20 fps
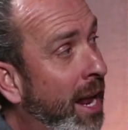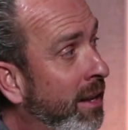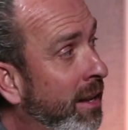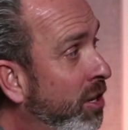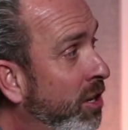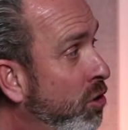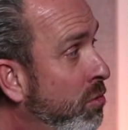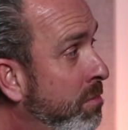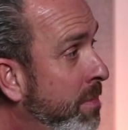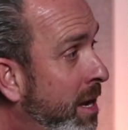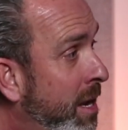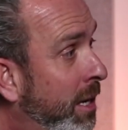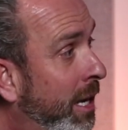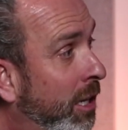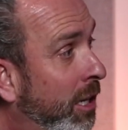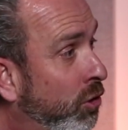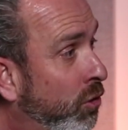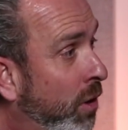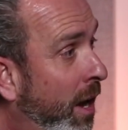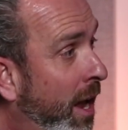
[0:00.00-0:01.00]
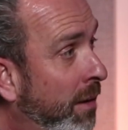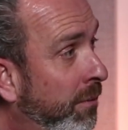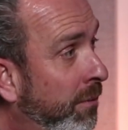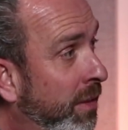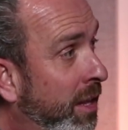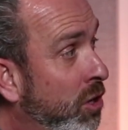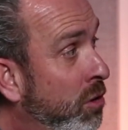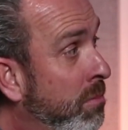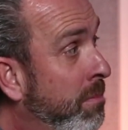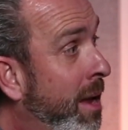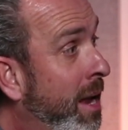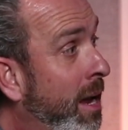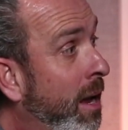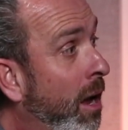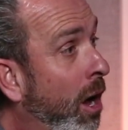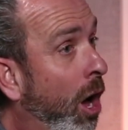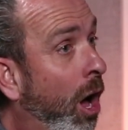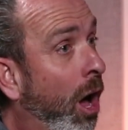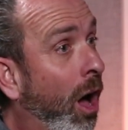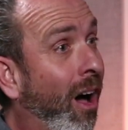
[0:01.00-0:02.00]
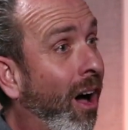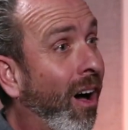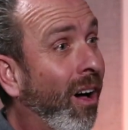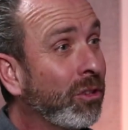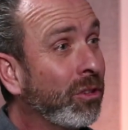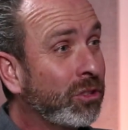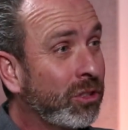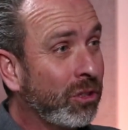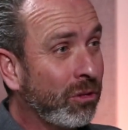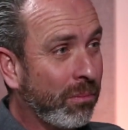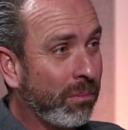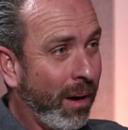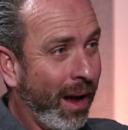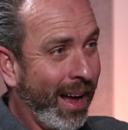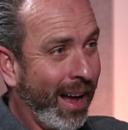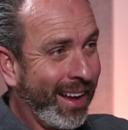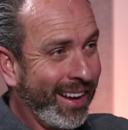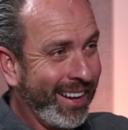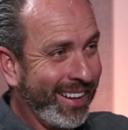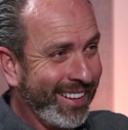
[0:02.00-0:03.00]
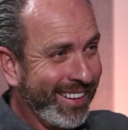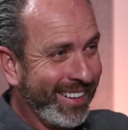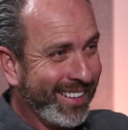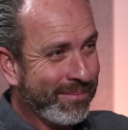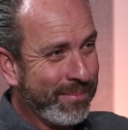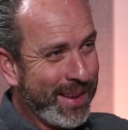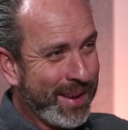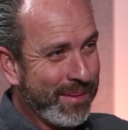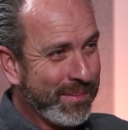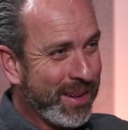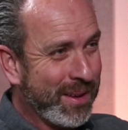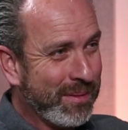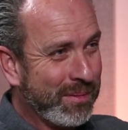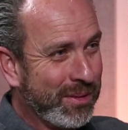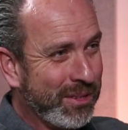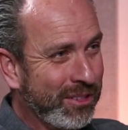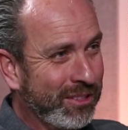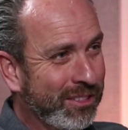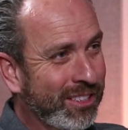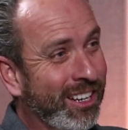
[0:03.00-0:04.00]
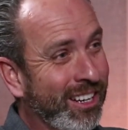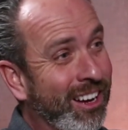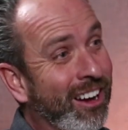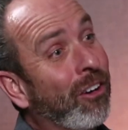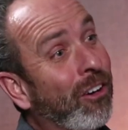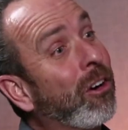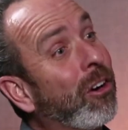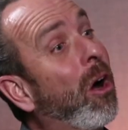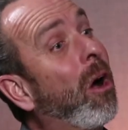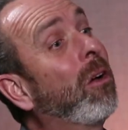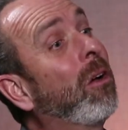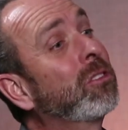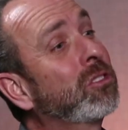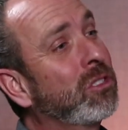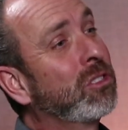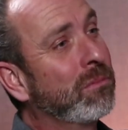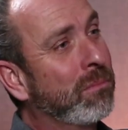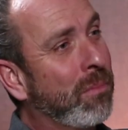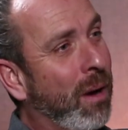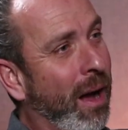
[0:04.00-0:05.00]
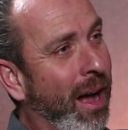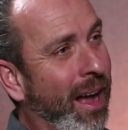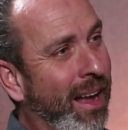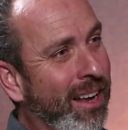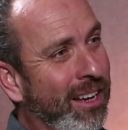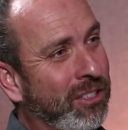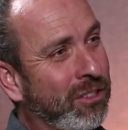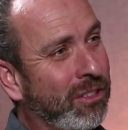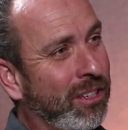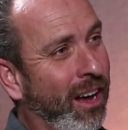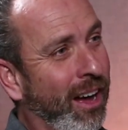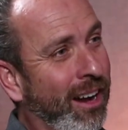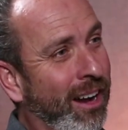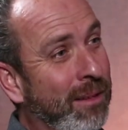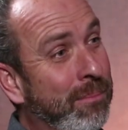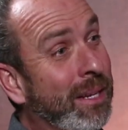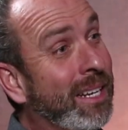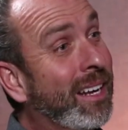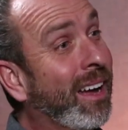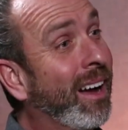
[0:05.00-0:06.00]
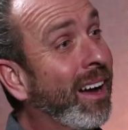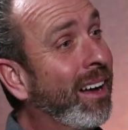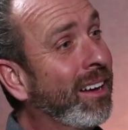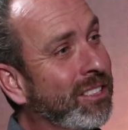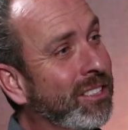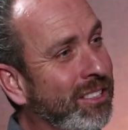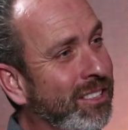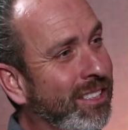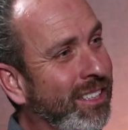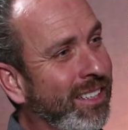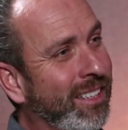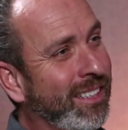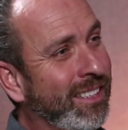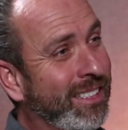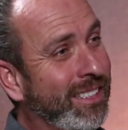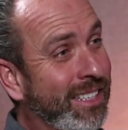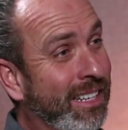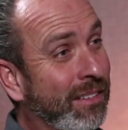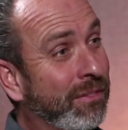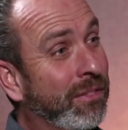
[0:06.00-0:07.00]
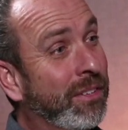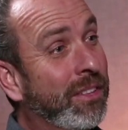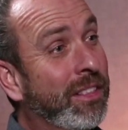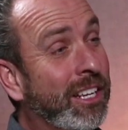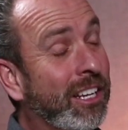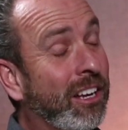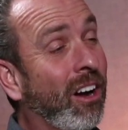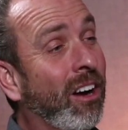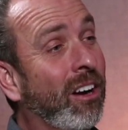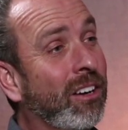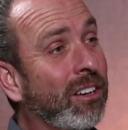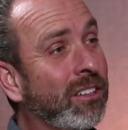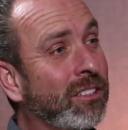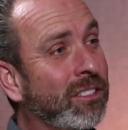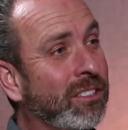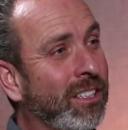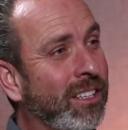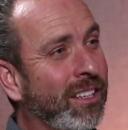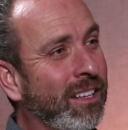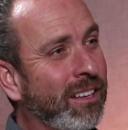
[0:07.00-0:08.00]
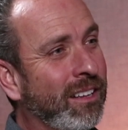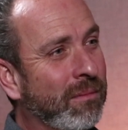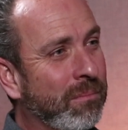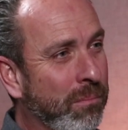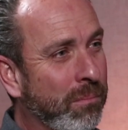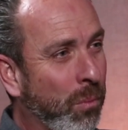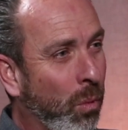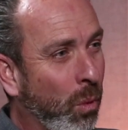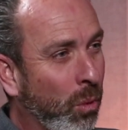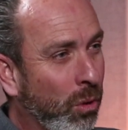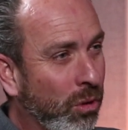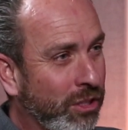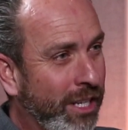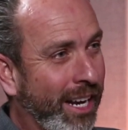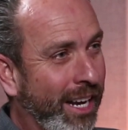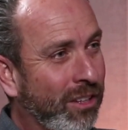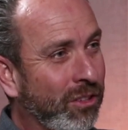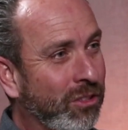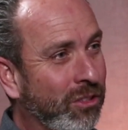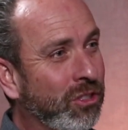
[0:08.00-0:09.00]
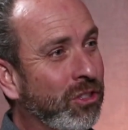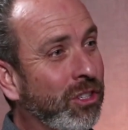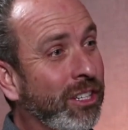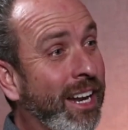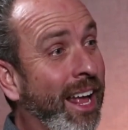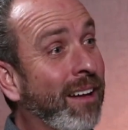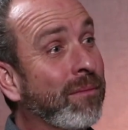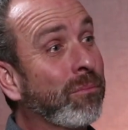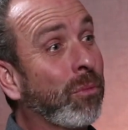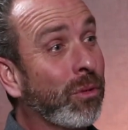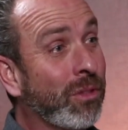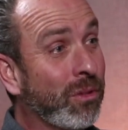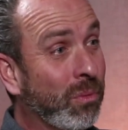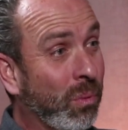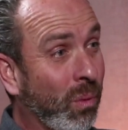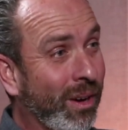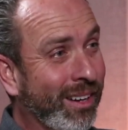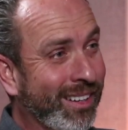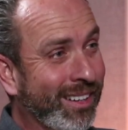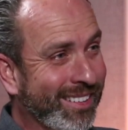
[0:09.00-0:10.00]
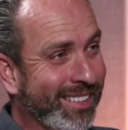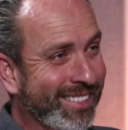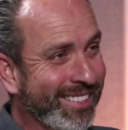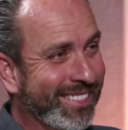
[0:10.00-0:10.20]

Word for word: And then you may get a Triumph, and then you may also buy a BMW or also buy a Ducati because different than cars. Motorcycles, you can have more than one.